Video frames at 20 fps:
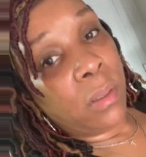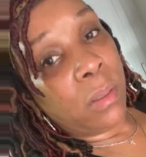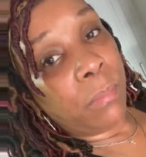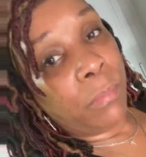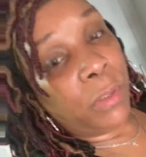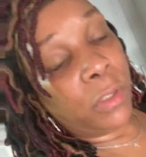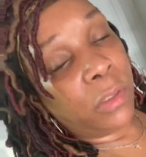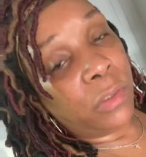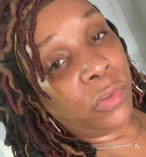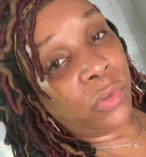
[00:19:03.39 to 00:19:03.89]

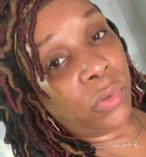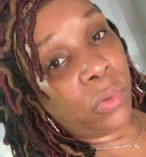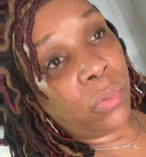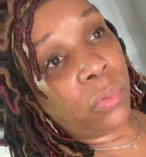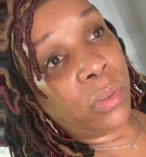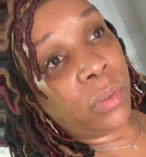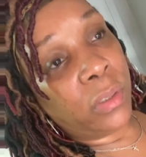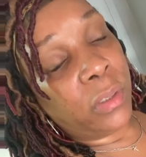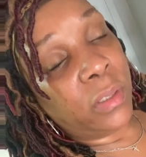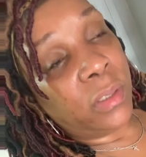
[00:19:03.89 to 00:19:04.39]
because
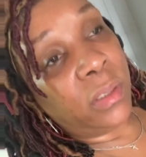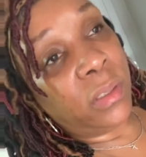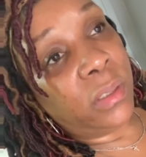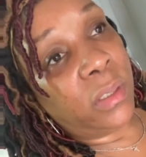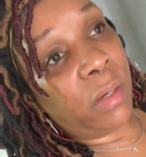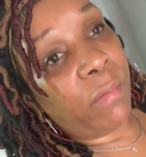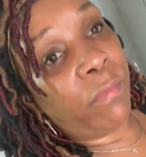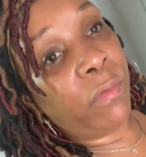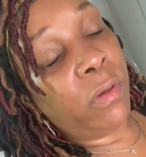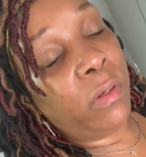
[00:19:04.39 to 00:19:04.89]
yoga is
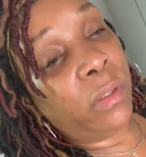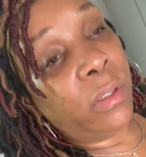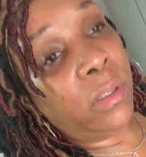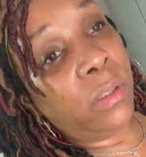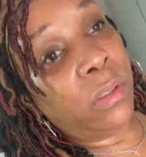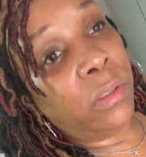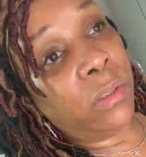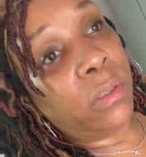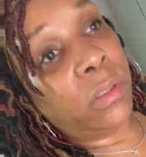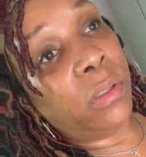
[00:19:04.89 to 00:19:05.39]
definitely
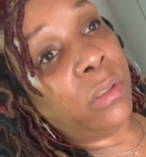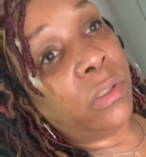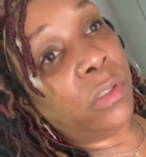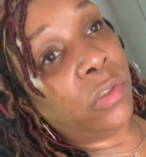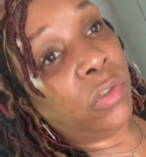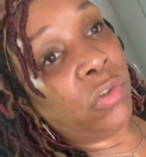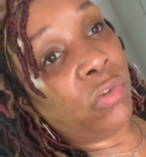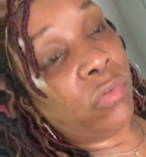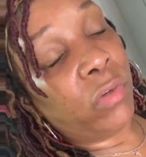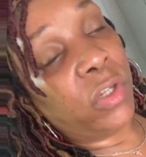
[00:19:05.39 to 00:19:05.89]
good to
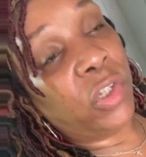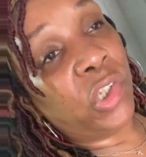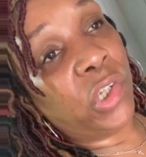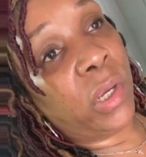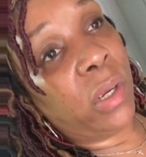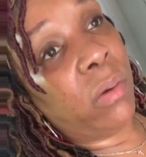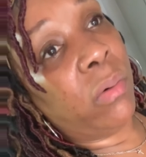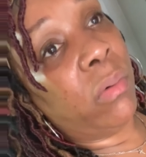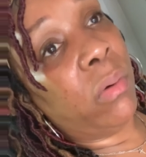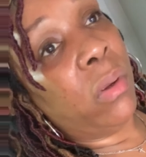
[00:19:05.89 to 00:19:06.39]
stretch
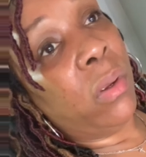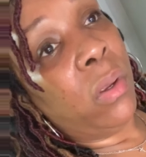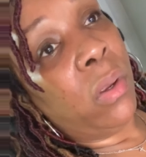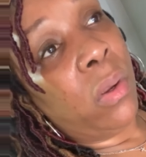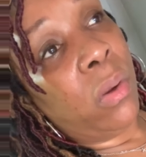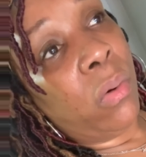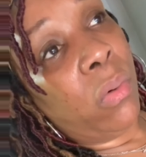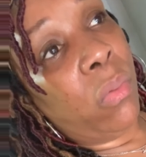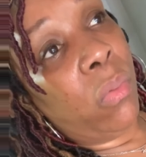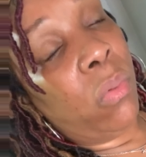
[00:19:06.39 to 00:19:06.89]
out
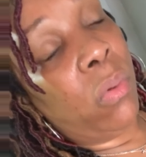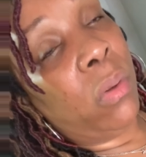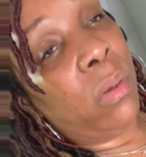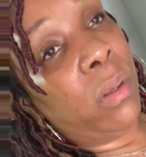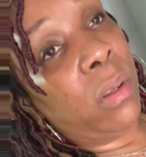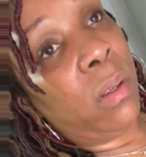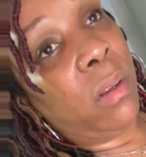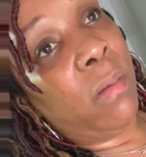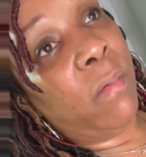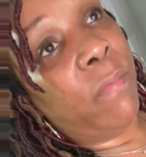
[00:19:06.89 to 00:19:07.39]
all
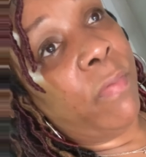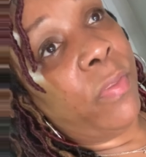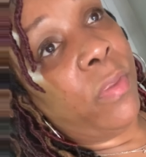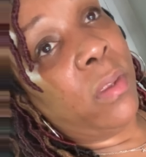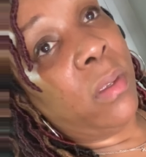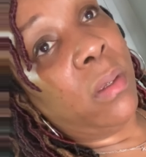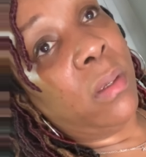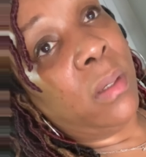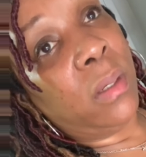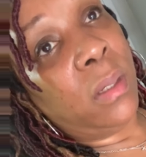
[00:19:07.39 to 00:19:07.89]
of
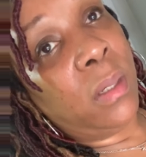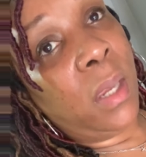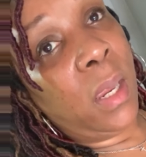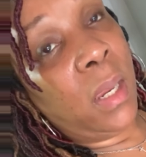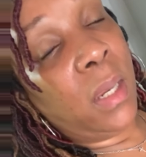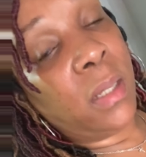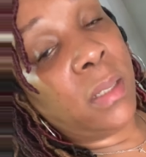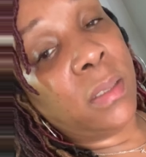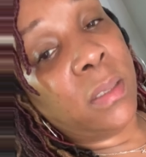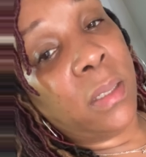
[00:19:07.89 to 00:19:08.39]
the
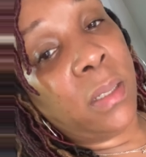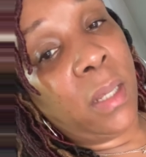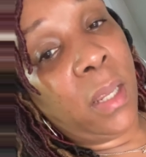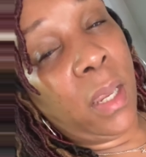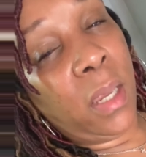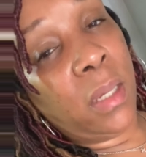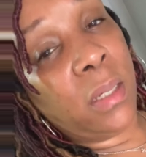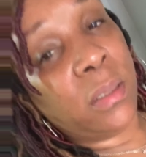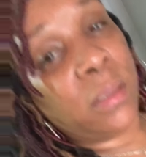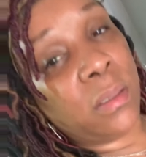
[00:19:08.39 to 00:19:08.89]
kinks and
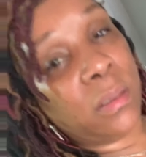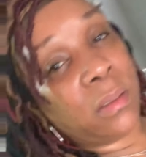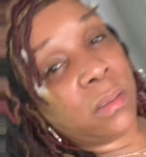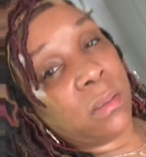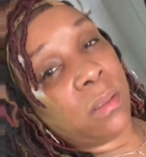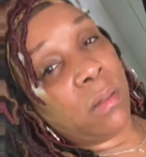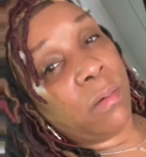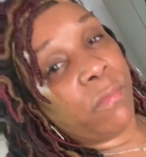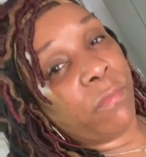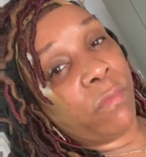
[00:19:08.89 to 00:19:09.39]
aches and
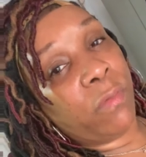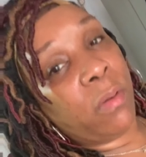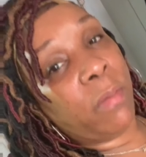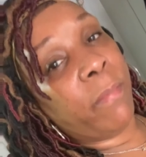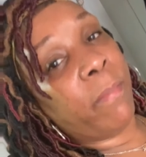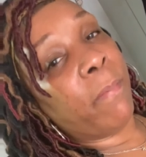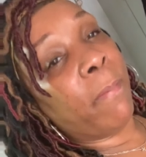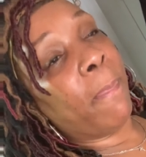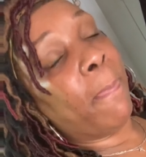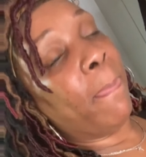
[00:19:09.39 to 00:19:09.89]
stuff from
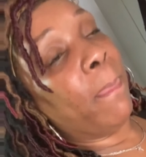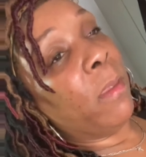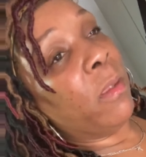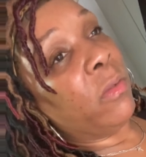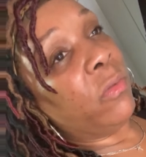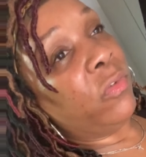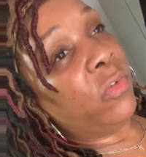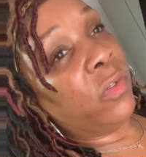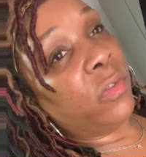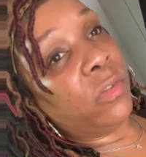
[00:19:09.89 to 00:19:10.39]

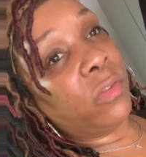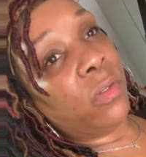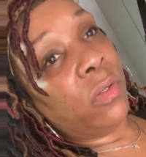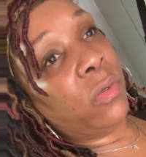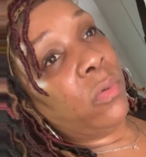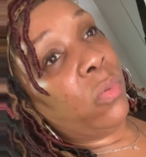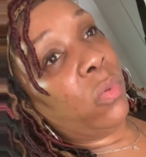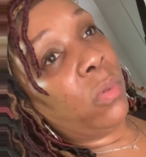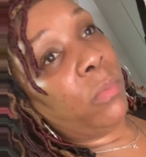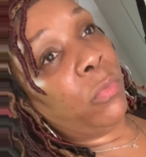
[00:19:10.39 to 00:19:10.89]
just the
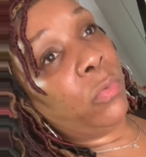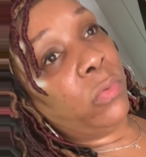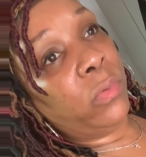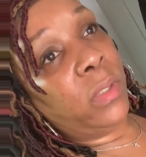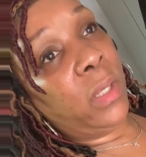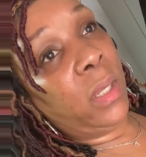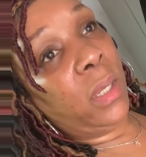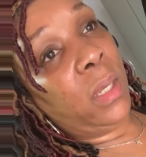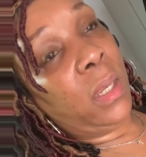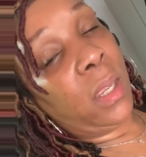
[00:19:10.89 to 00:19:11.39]
normal
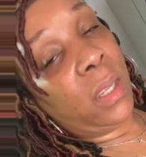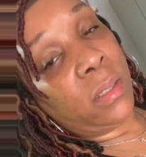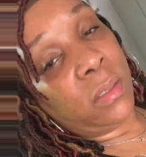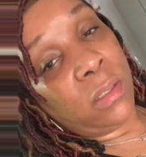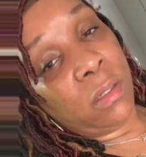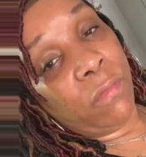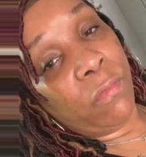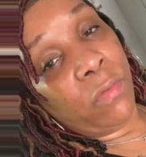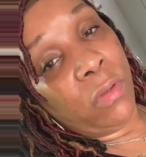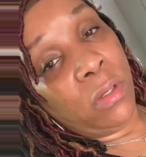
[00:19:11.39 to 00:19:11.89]
day
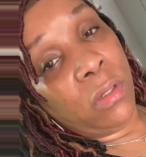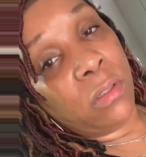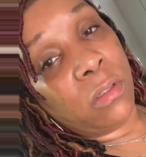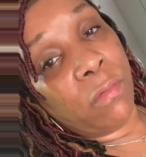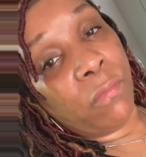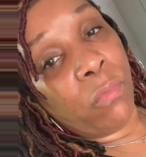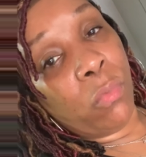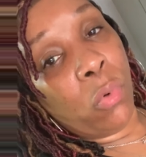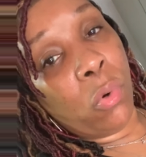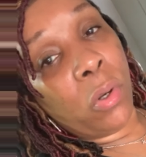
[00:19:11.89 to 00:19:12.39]
activities
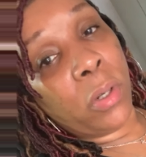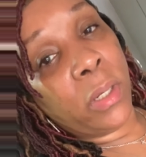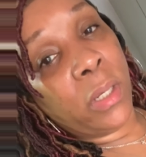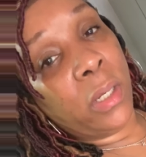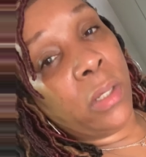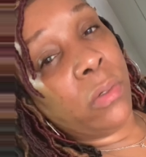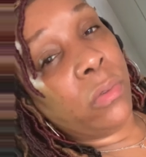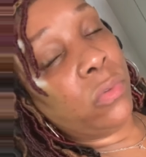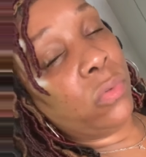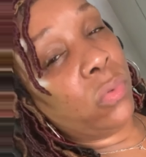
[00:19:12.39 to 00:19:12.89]
of
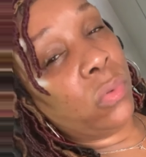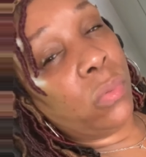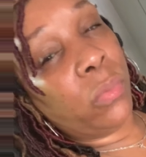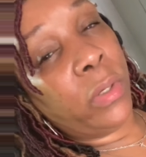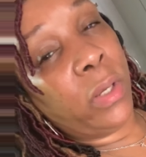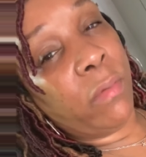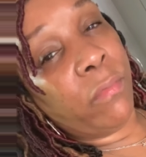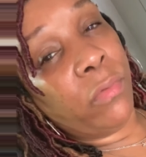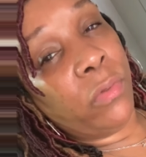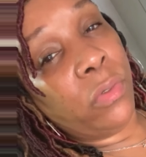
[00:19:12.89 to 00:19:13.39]
walking or doing
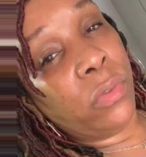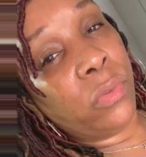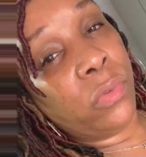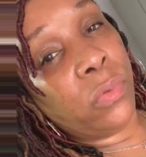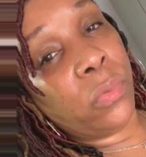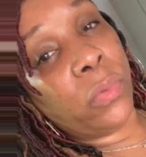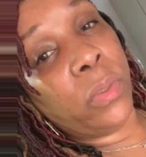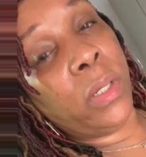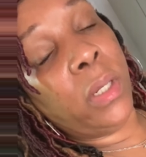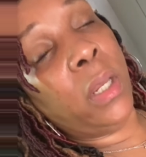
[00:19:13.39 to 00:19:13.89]
whatever you're
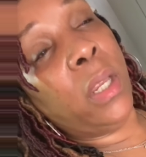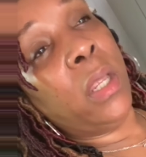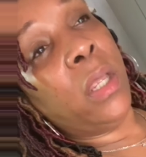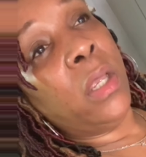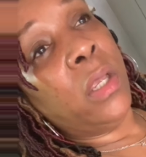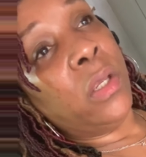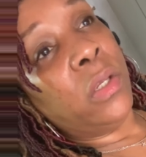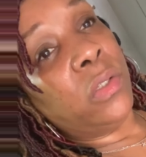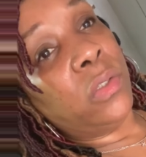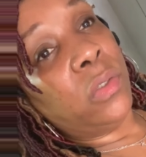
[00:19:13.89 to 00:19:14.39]
doing.
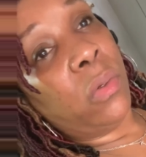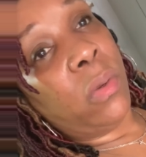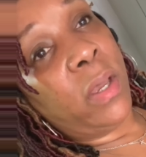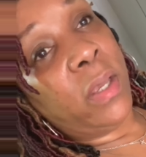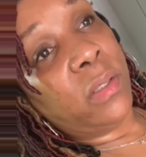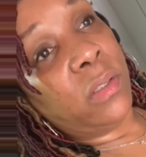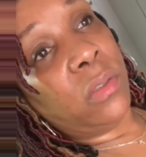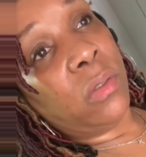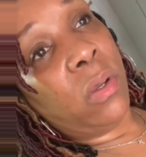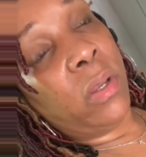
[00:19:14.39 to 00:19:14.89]
So I
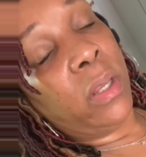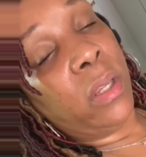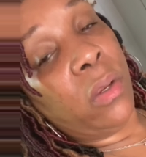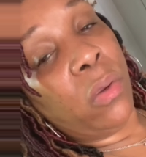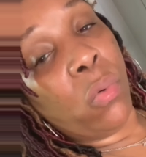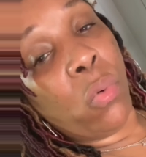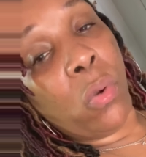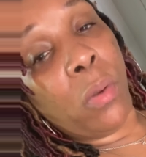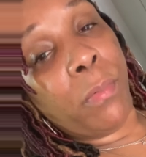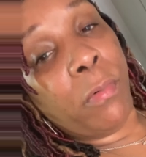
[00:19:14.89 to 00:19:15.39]
started
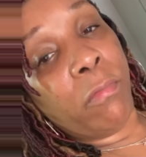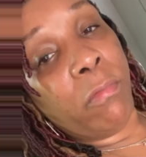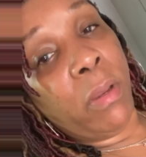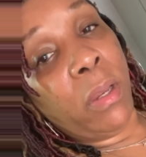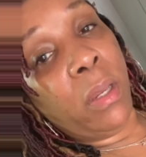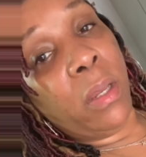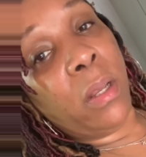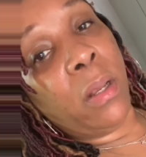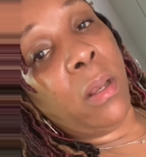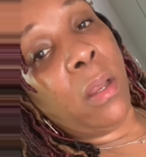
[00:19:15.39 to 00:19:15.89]

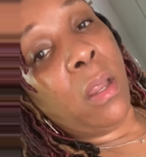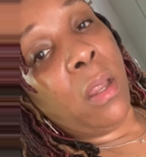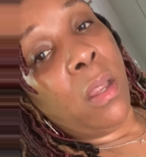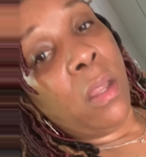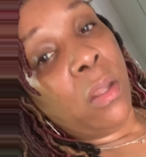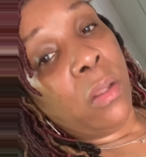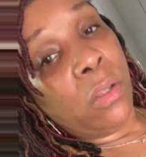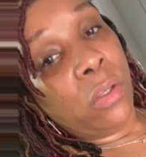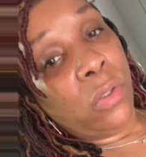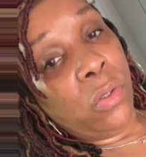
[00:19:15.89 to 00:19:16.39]
incorporating
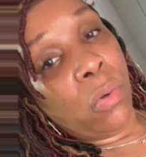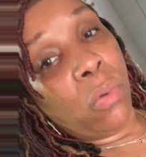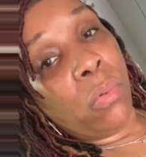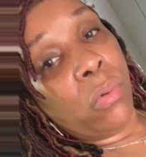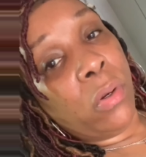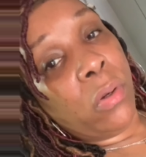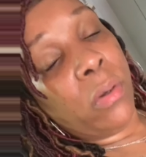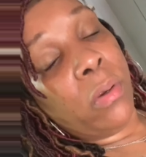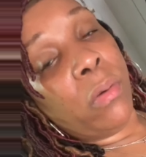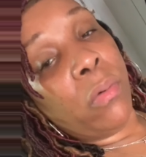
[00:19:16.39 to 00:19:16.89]
the
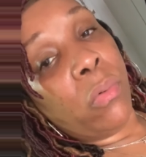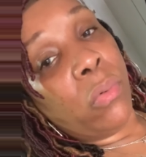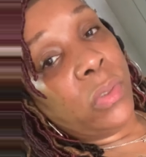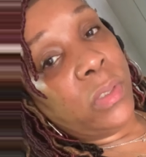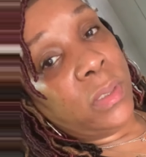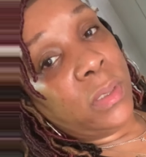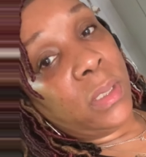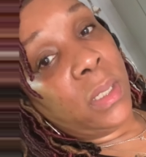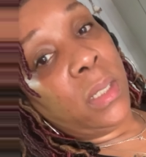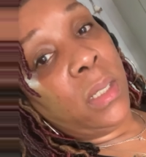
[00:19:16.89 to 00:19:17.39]
yoga on
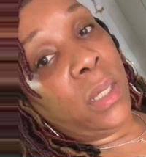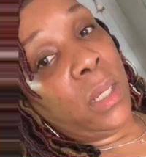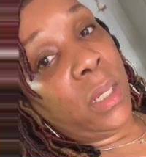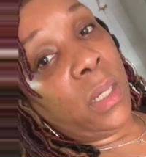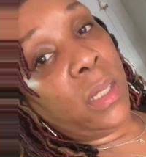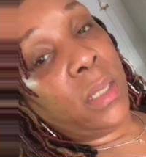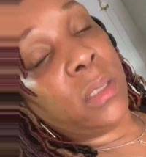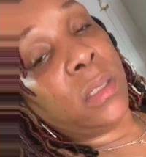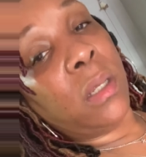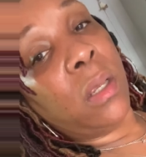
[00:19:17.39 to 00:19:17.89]

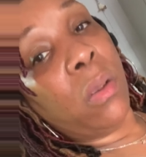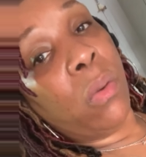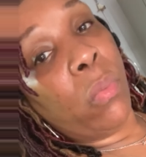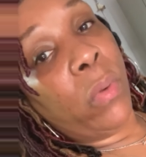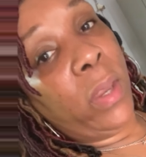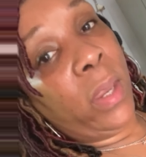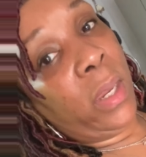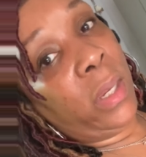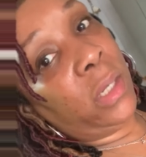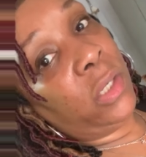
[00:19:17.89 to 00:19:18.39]
Sundays with
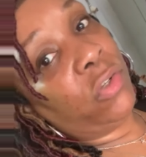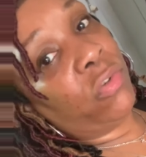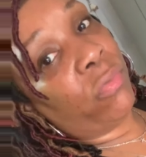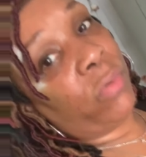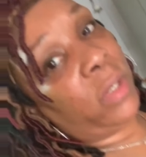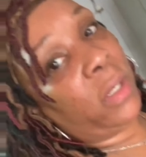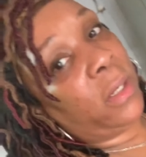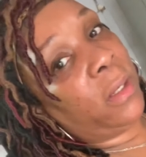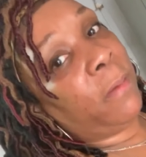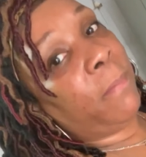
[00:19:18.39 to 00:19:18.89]

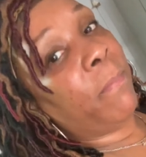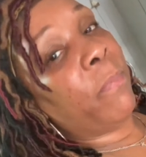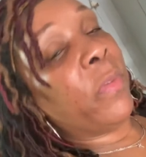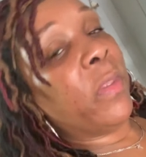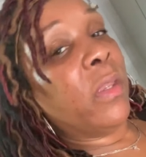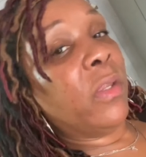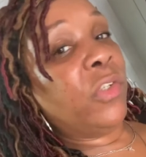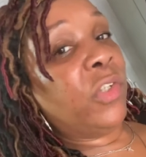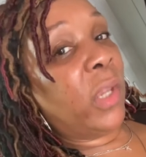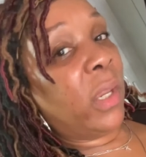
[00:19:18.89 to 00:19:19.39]
Adrienne.
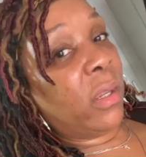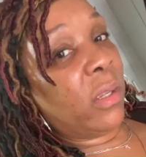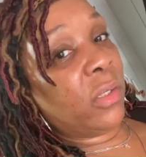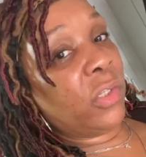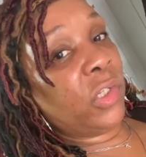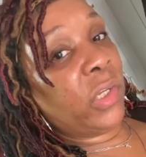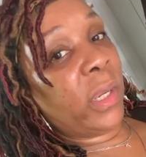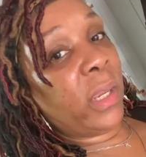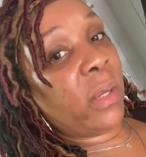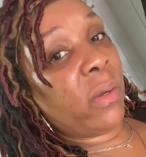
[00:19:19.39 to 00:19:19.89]
Check her
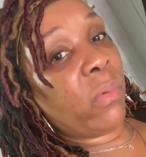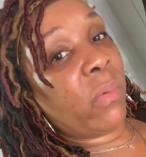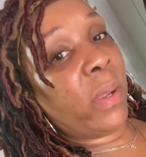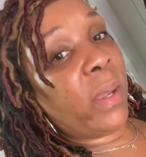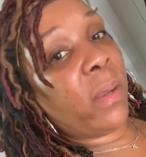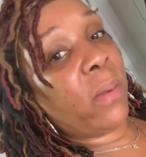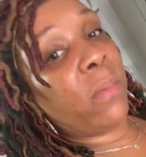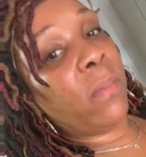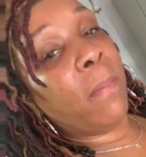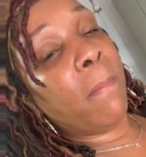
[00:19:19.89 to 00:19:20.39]
channel
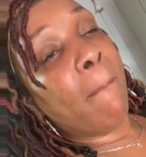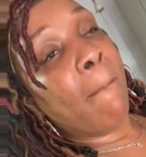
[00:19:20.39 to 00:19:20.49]
out.